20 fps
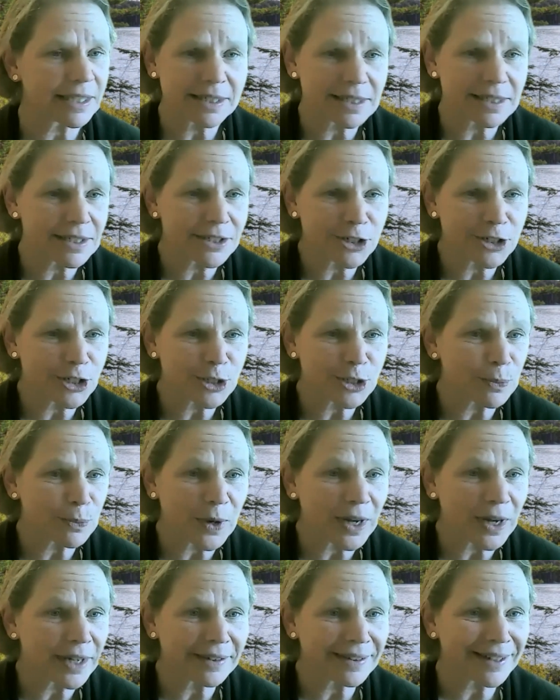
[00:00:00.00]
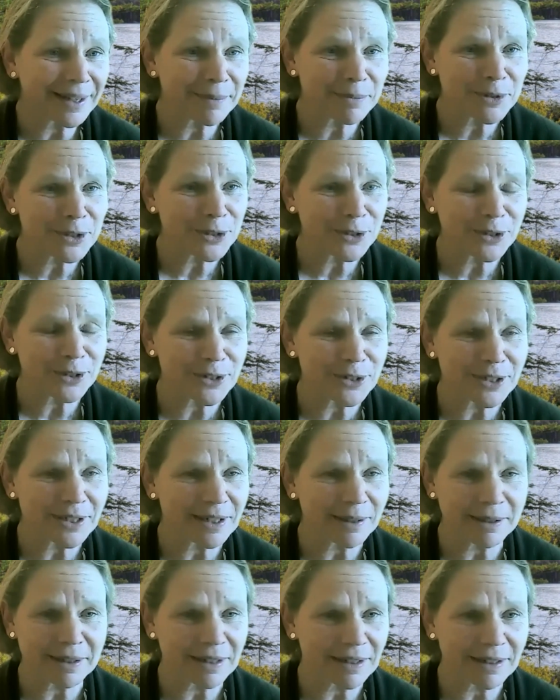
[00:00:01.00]
This is just one. I'm sure there's
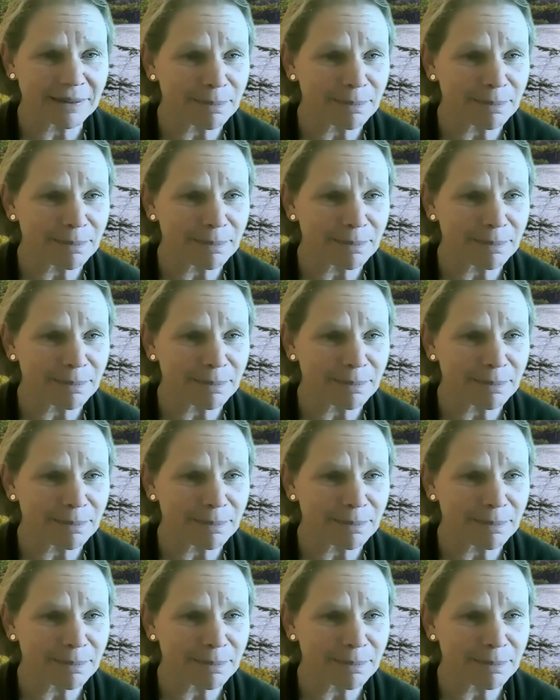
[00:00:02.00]
a,